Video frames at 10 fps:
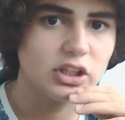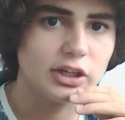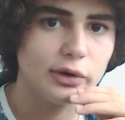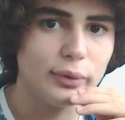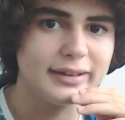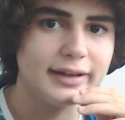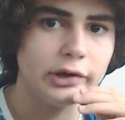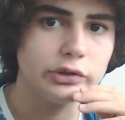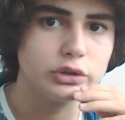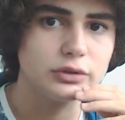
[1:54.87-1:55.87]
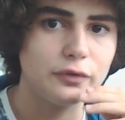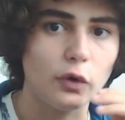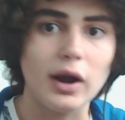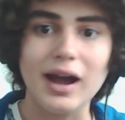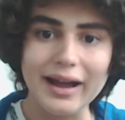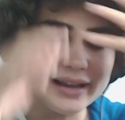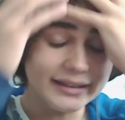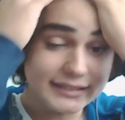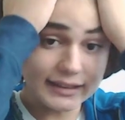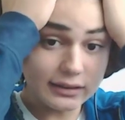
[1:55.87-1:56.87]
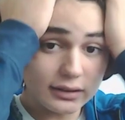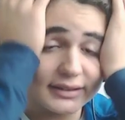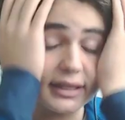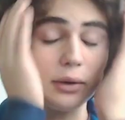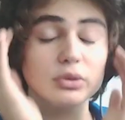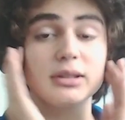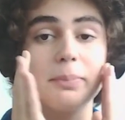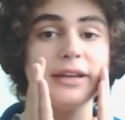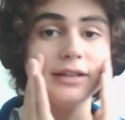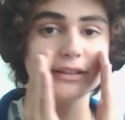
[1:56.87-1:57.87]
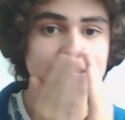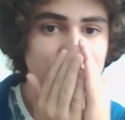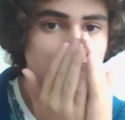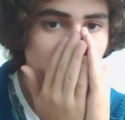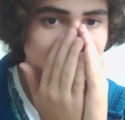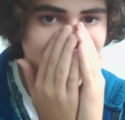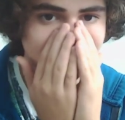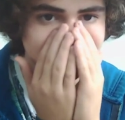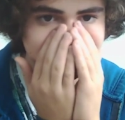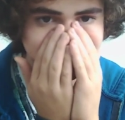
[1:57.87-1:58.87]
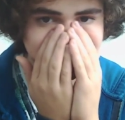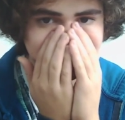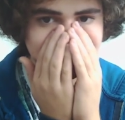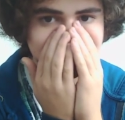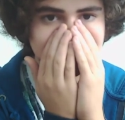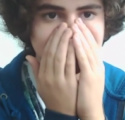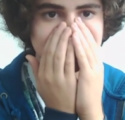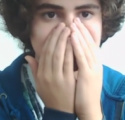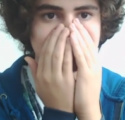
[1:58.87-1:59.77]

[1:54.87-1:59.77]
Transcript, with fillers: the correct characters for I. I didn't listen. I wasn't paying attention. Oh my god. Uh,